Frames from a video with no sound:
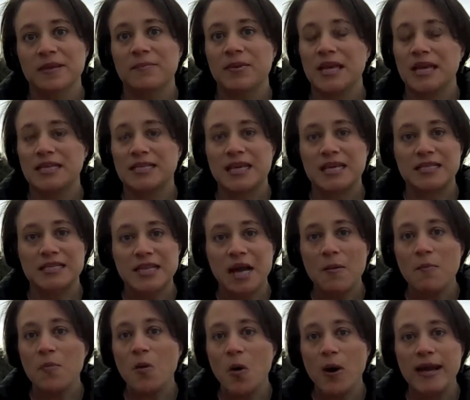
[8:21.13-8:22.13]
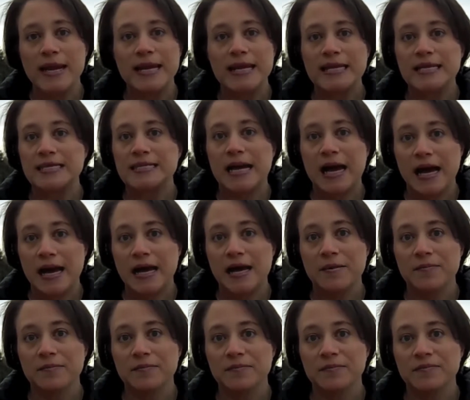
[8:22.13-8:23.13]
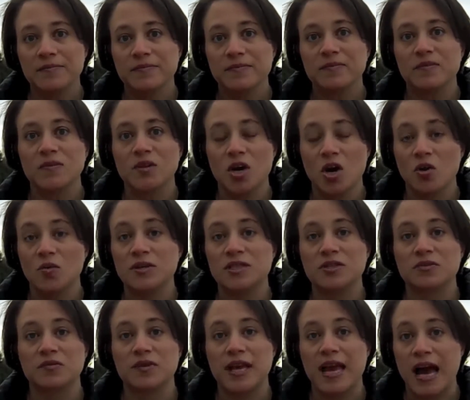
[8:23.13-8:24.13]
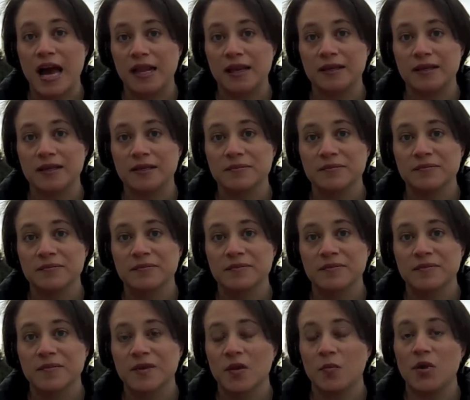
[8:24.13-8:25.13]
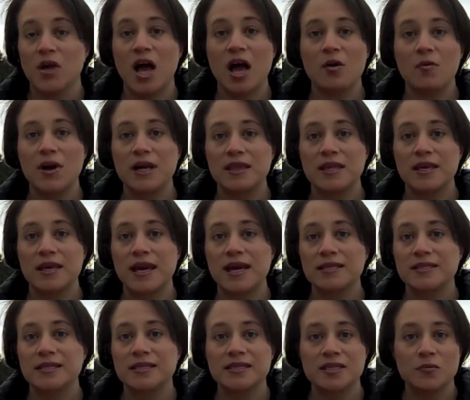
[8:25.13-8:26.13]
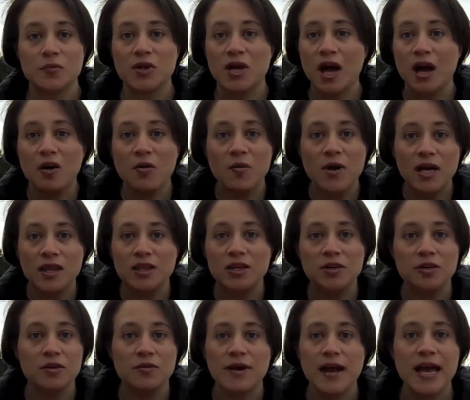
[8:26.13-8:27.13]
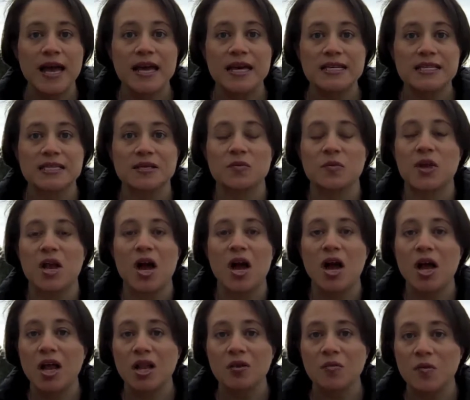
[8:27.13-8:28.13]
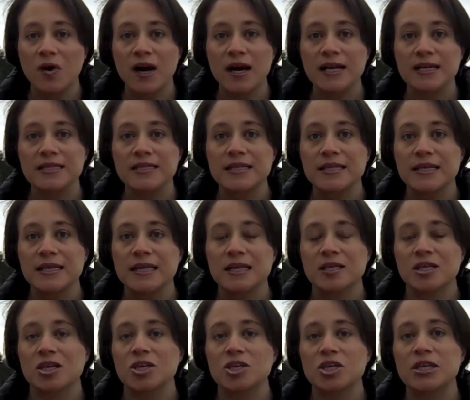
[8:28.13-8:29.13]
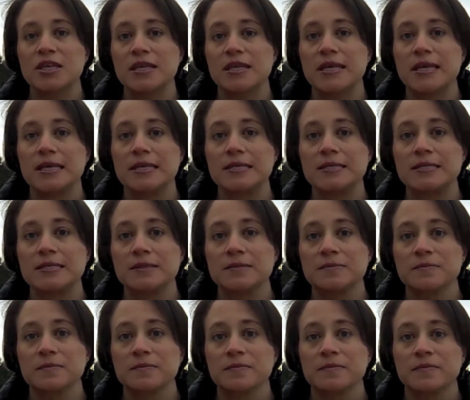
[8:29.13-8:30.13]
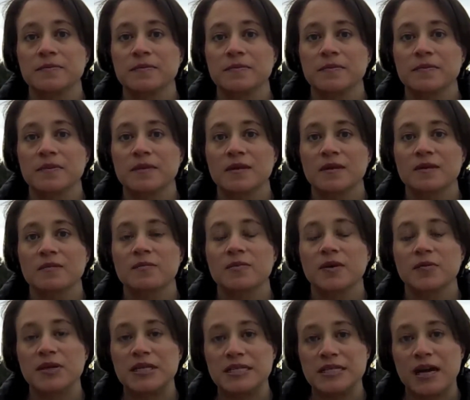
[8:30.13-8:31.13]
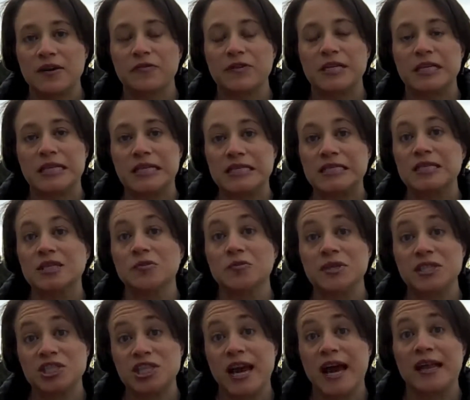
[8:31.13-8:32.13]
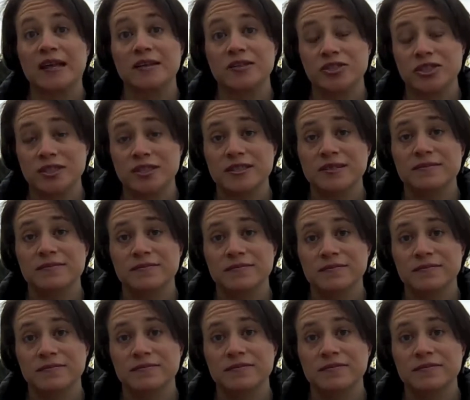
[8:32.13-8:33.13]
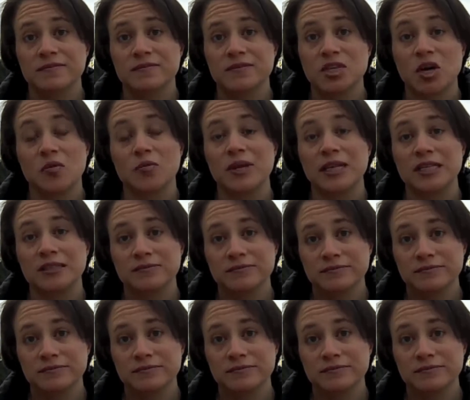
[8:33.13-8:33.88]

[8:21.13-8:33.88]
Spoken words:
Because at some point in time, no is a reality. We all want the yeses, and we all want the hoorays, and we all want the good things. But we definitely deal with challenges, don't we?